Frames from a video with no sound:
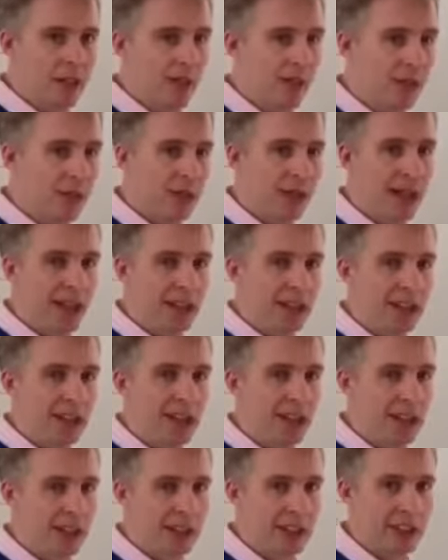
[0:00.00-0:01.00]
from the
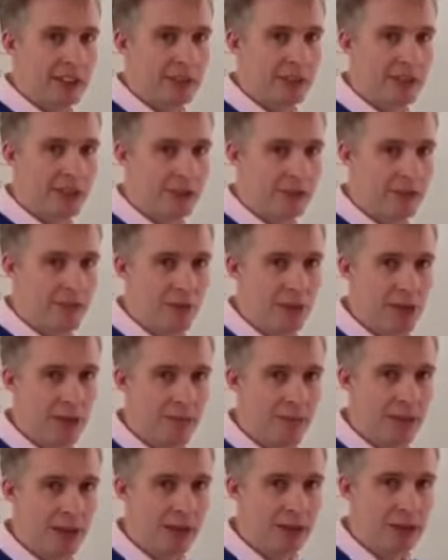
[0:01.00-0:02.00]
outset
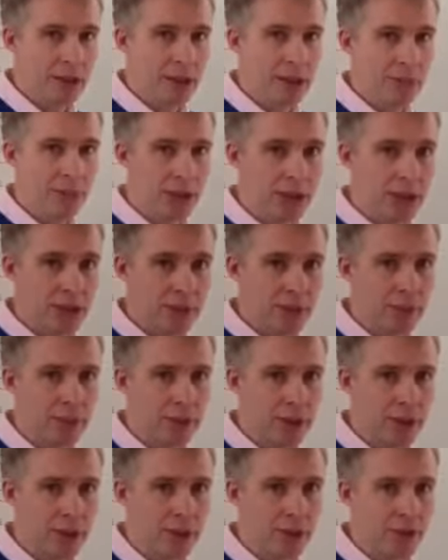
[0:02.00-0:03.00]
£10 is your budget
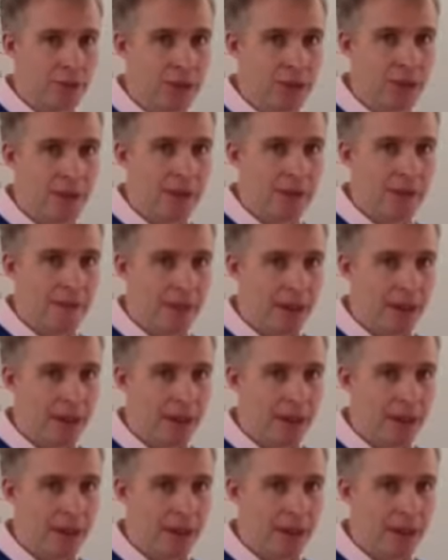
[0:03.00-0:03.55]
per Euro bin,